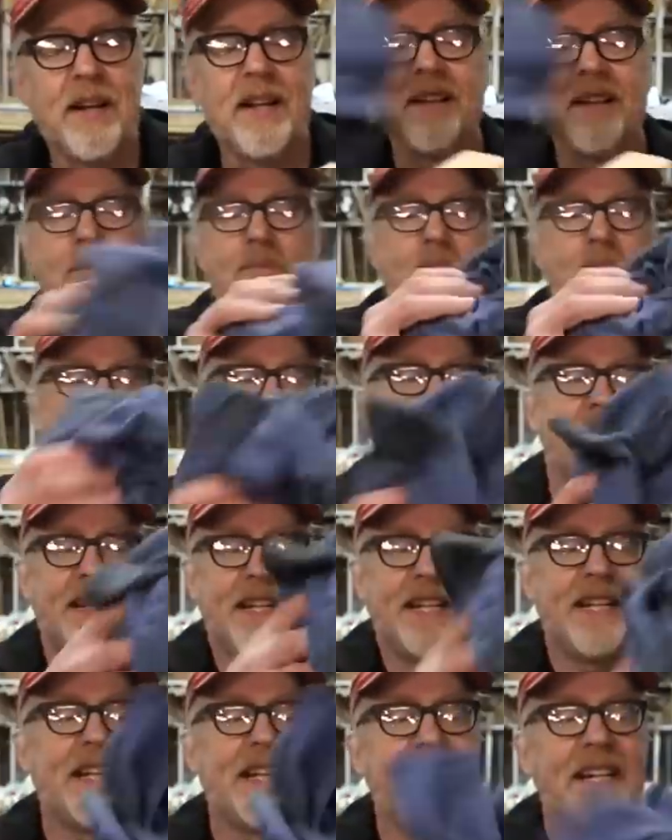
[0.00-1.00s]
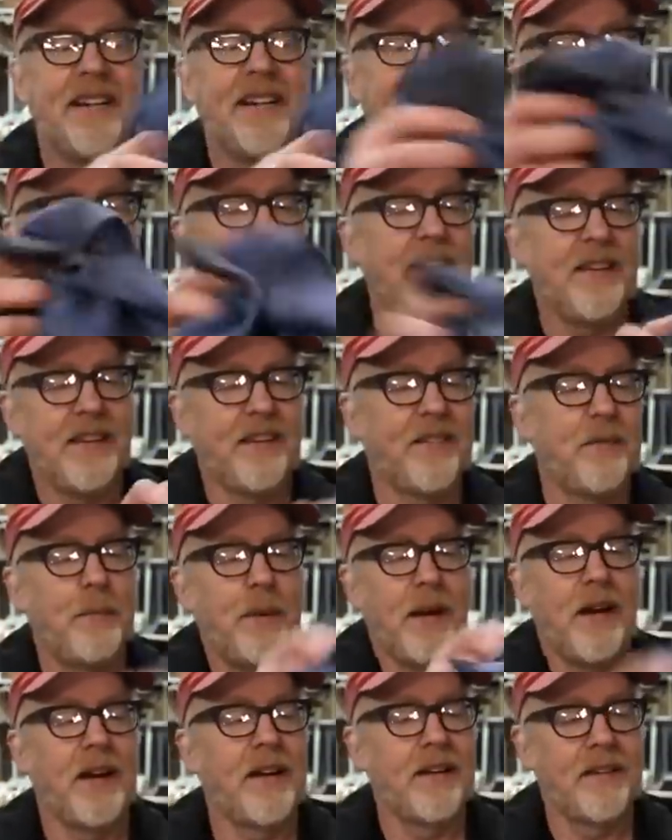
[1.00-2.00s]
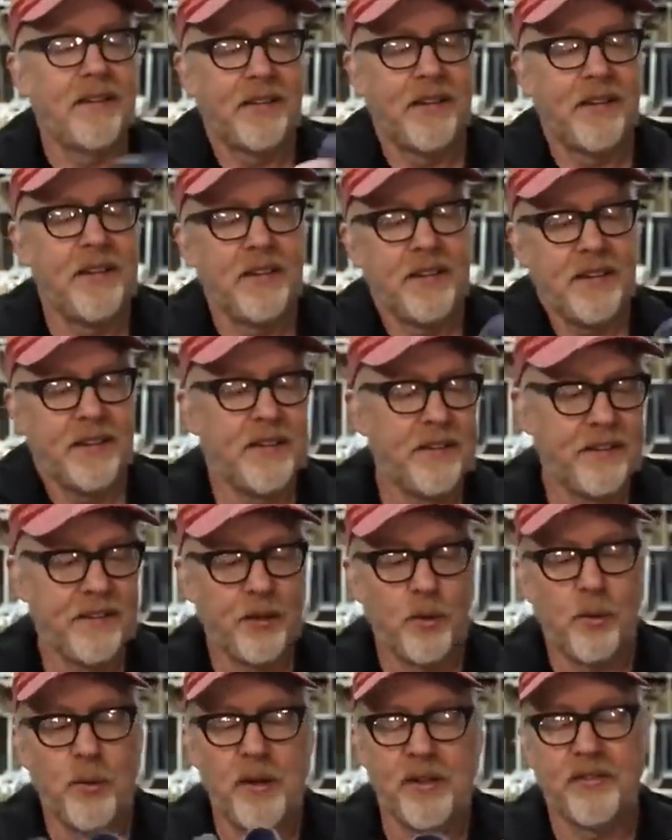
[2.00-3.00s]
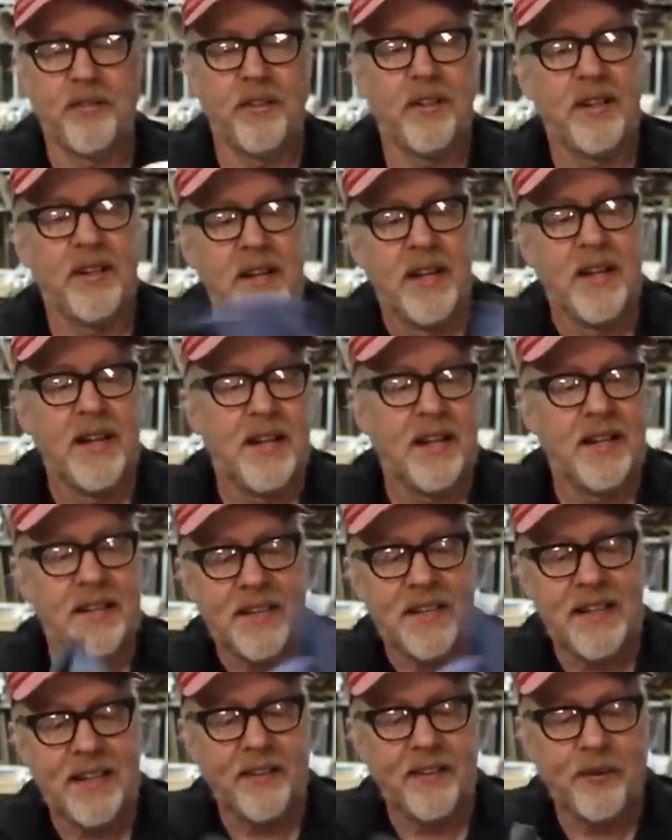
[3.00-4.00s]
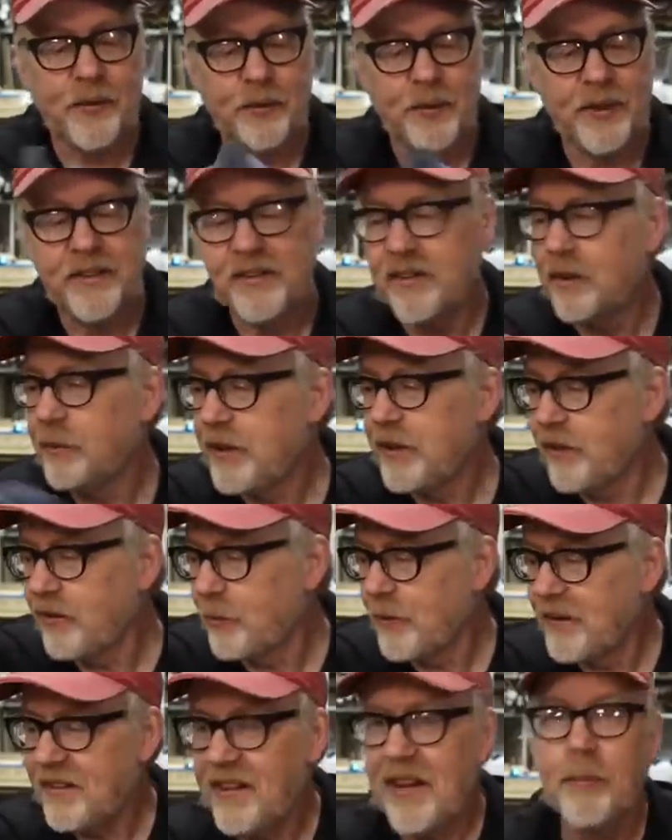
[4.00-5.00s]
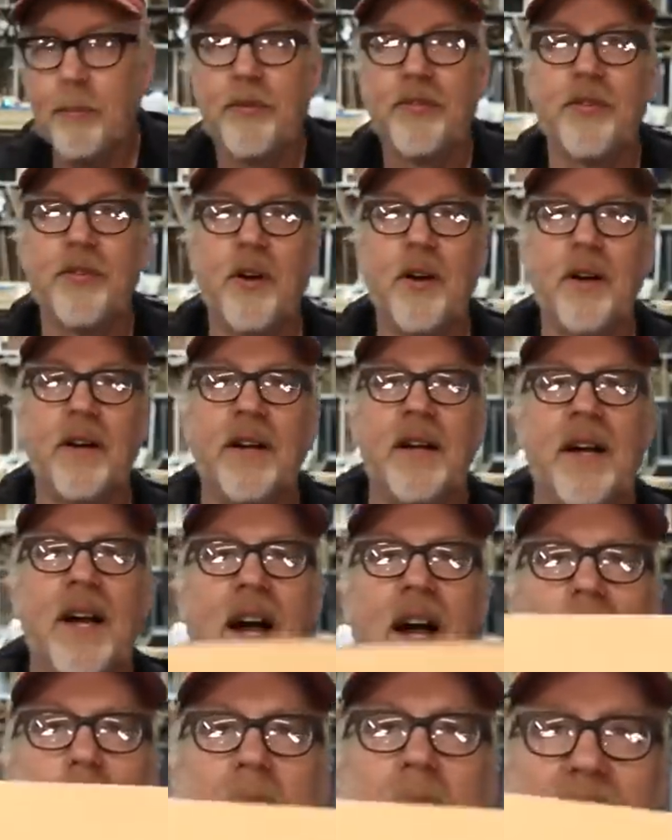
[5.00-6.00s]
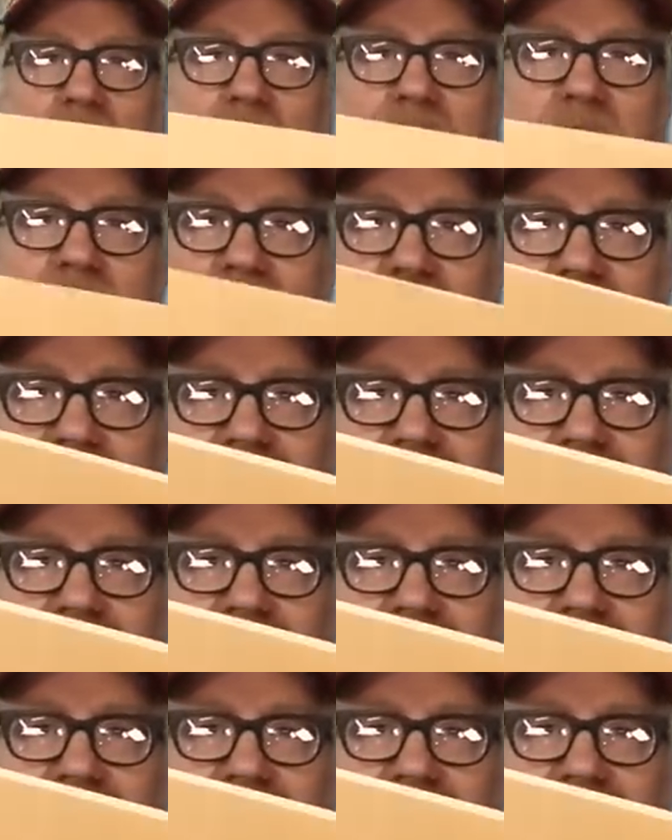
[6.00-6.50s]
my thing into this box is the question. And the answer is I'm going to use my table saw. I'm actually going to